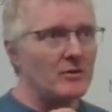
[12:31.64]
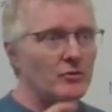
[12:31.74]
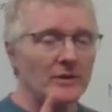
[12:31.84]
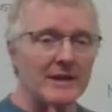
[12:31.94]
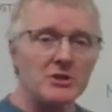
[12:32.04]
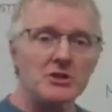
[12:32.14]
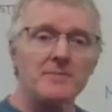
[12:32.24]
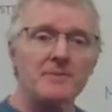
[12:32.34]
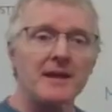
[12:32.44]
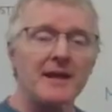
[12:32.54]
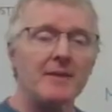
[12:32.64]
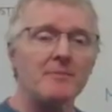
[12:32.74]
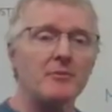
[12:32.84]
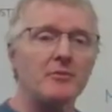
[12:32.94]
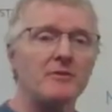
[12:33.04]
relationship that I came
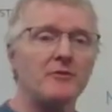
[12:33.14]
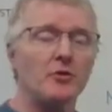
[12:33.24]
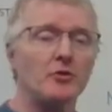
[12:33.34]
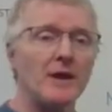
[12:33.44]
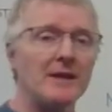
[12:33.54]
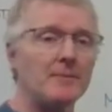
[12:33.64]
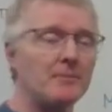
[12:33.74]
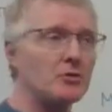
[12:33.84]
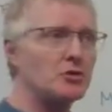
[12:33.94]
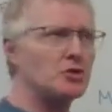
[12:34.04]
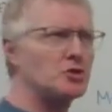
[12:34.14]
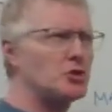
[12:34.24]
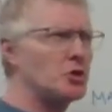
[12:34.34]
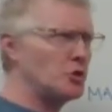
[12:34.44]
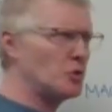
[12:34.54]
up with for array number
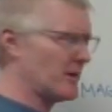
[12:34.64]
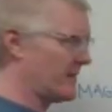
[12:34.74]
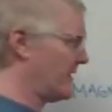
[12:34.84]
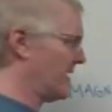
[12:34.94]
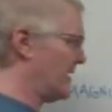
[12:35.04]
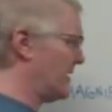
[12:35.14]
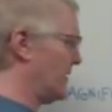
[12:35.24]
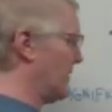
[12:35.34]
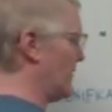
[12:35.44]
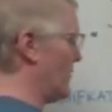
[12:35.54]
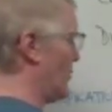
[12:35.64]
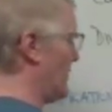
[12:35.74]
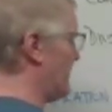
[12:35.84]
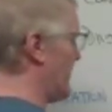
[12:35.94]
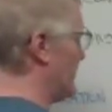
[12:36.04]
2, I think,
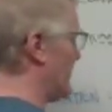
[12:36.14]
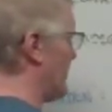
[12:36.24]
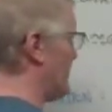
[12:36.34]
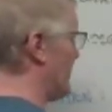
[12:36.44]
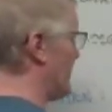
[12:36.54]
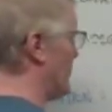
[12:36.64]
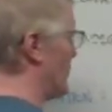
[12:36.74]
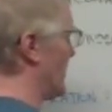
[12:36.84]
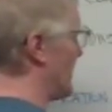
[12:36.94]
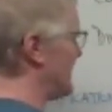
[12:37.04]
we found out that when